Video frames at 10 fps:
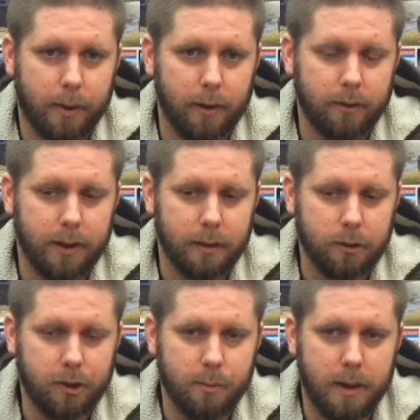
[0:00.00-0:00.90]
parts, taking
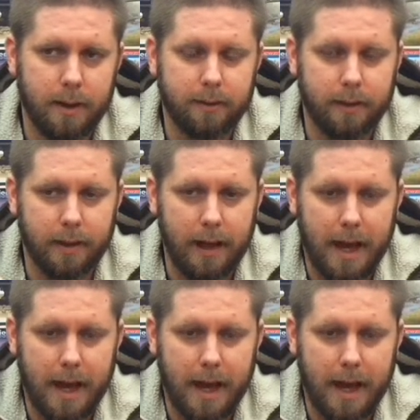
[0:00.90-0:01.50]
2 minutes and then an